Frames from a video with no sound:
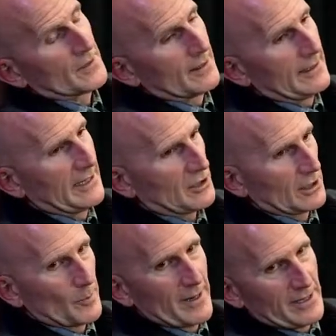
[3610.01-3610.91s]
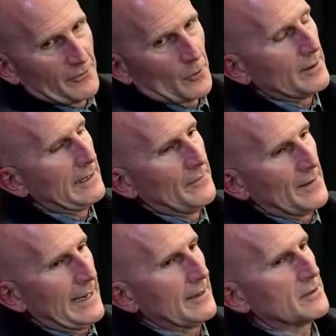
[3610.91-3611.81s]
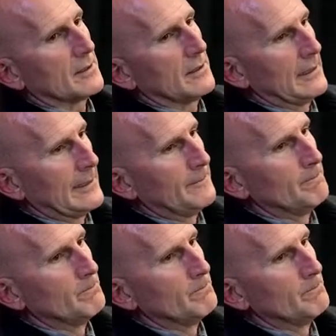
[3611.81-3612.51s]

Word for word: it's a little bit different in that um,